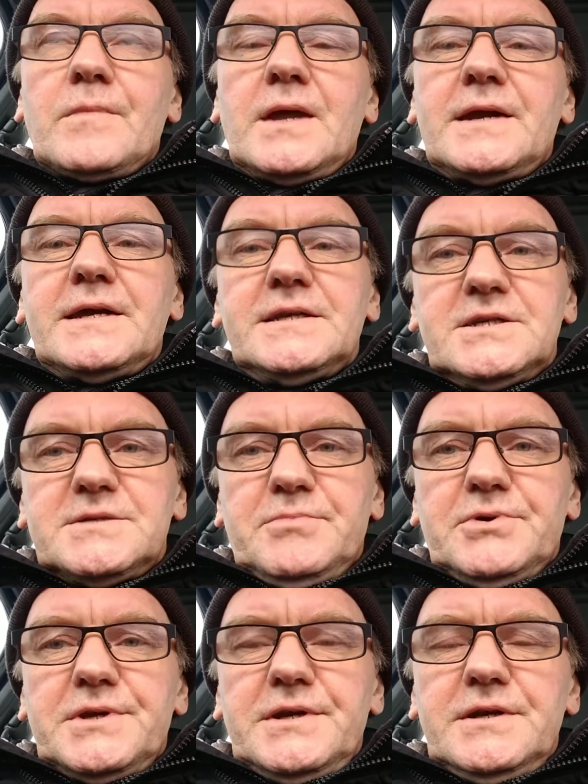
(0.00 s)
and I just
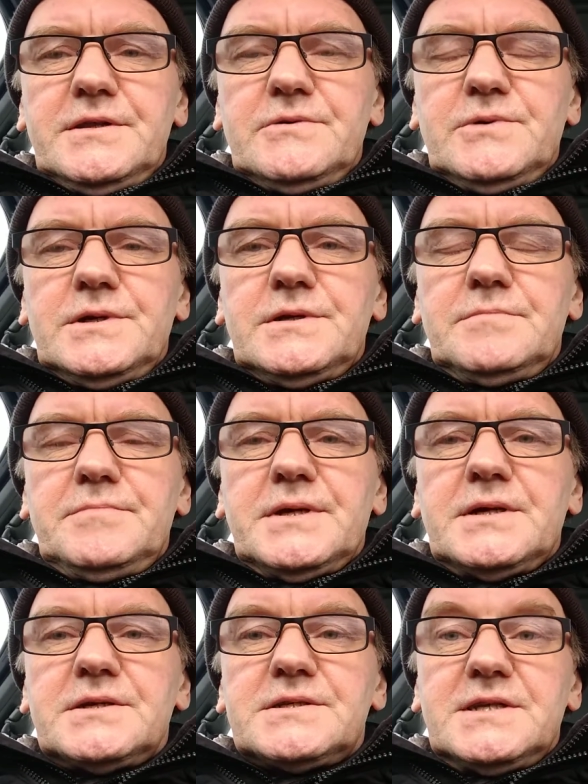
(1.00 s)
bought another one
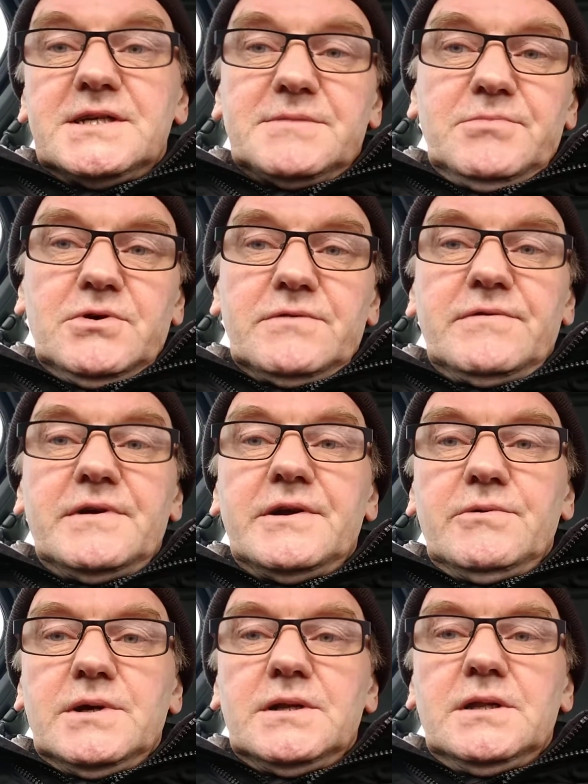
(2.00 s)
because they smoke very
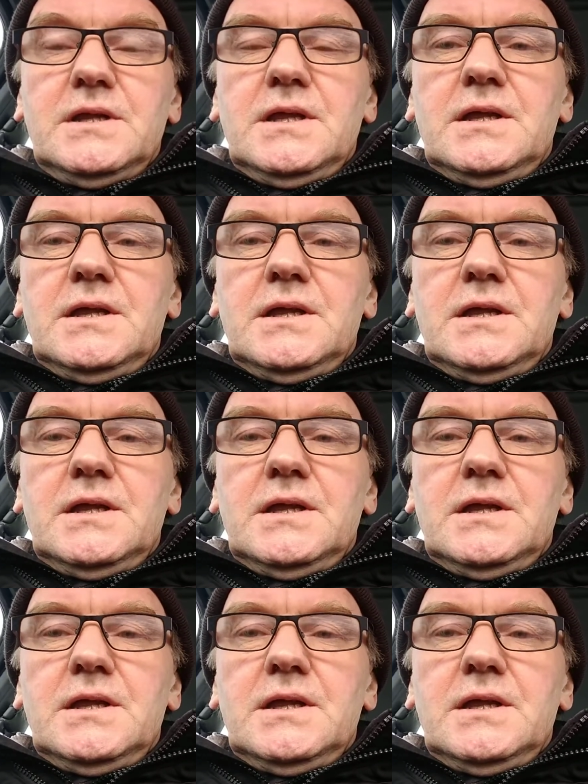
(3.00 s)
well,